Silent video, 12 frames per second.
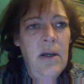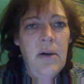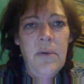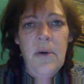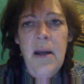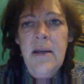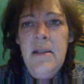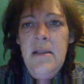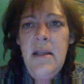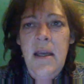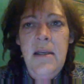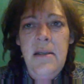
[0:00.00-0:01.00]
rocket
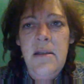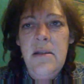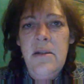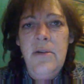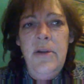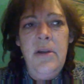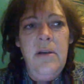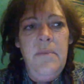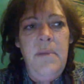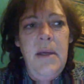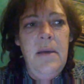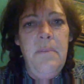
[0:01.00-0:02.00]
scientist, or you
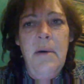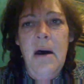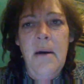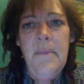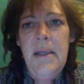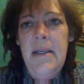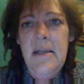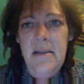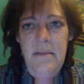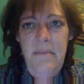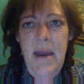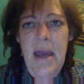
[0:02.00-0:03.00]
could be a bomb. It
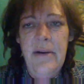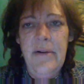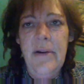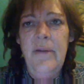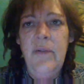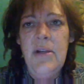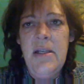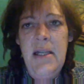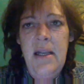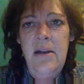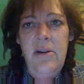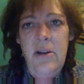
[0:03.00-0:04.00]
doesn't matter. If you're
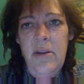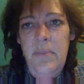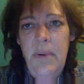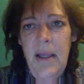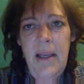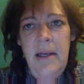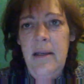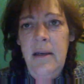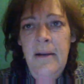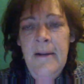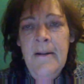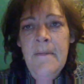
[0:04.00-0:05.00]
standing on the planet,
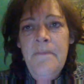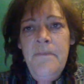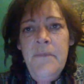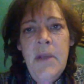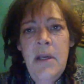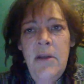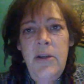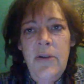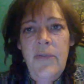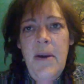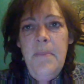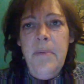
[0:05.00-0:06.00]
your
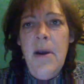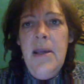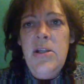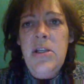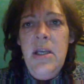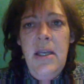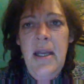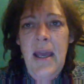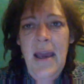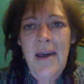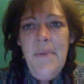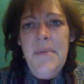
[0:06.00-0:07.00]
vibration
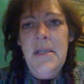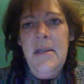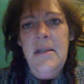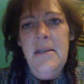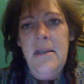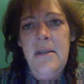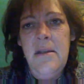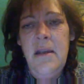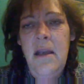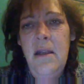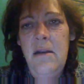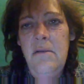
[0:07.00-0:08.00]
helps and assists
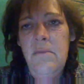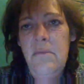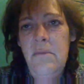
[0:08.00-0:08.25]
in